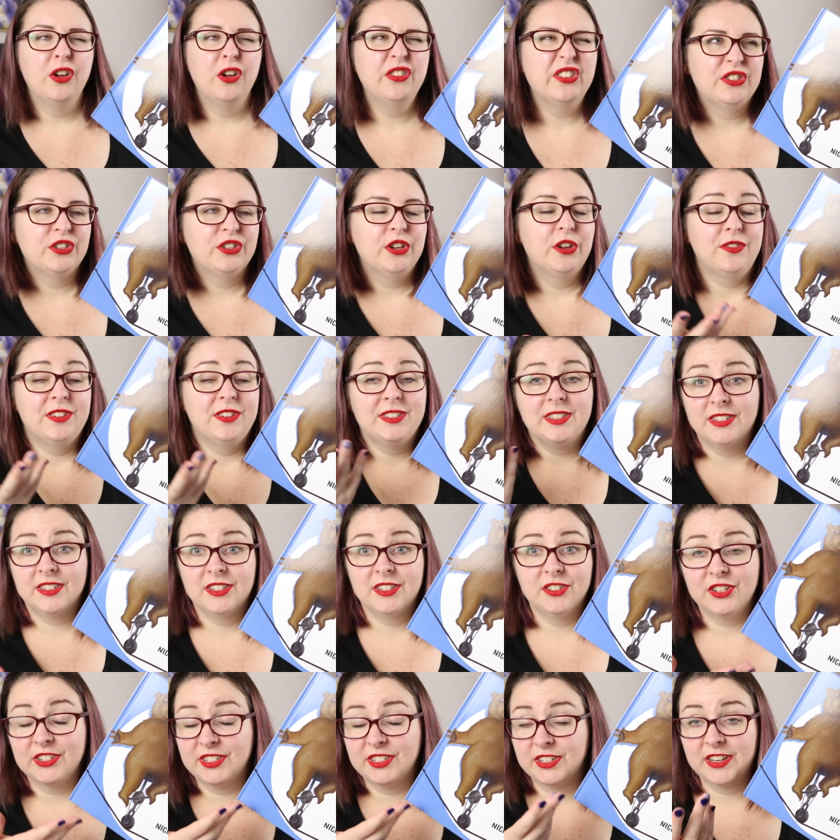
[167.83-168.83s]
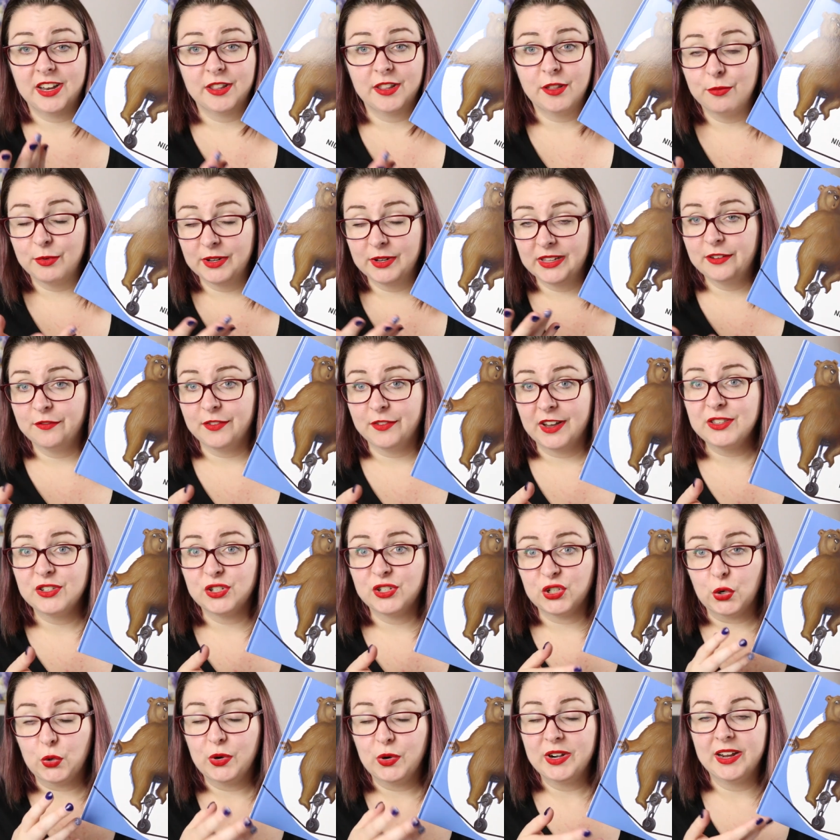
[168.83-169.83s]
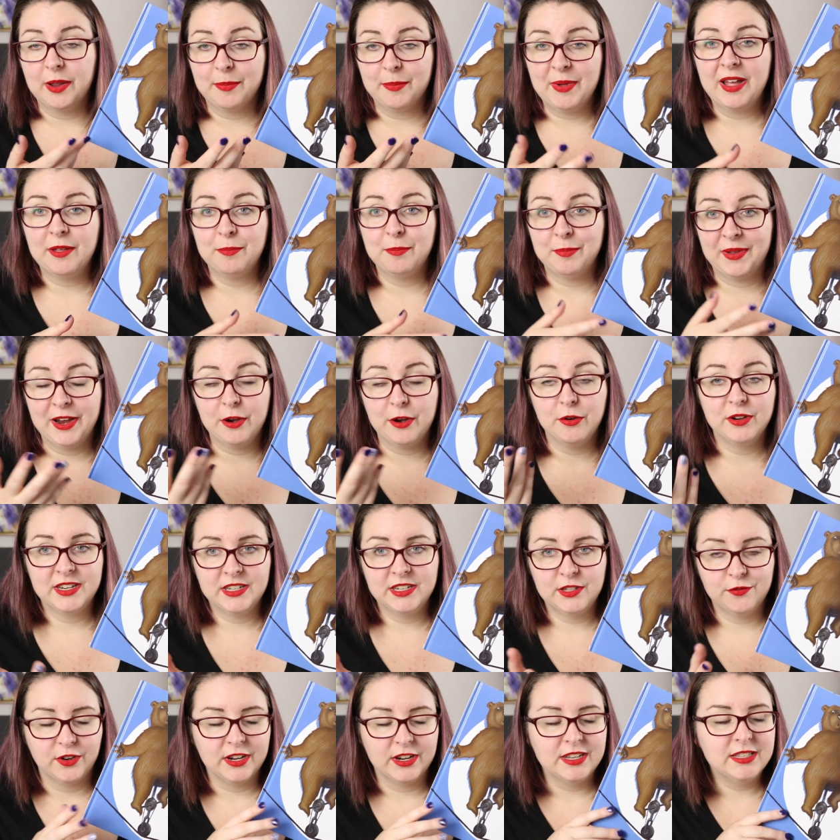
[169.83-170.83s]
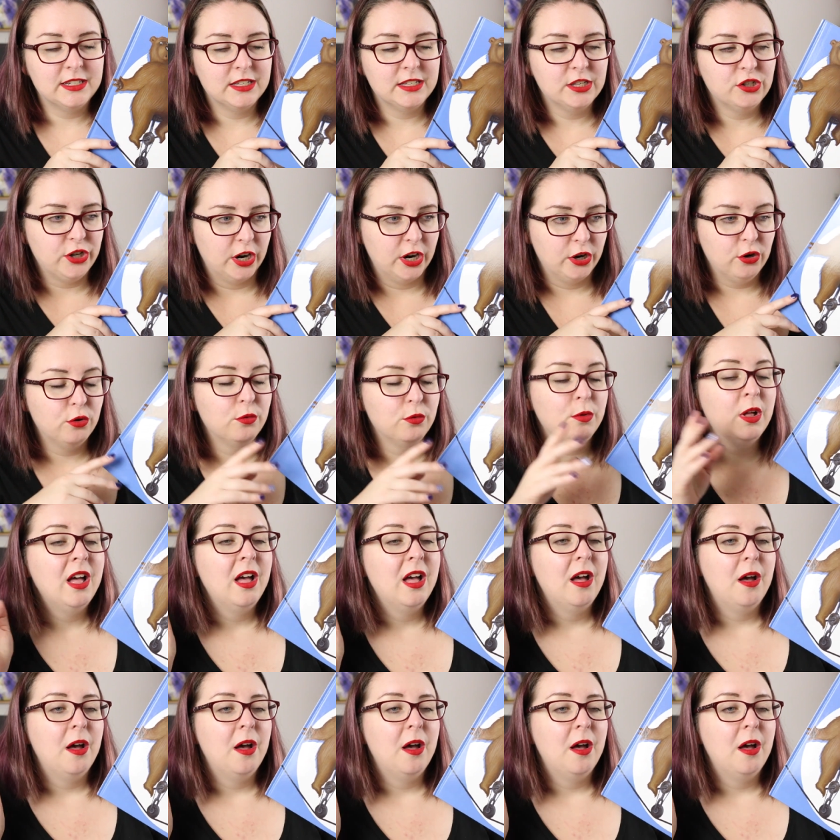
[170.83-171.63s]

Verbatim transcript: On the surface this is just another really fun story about Bear and his friends in the jungle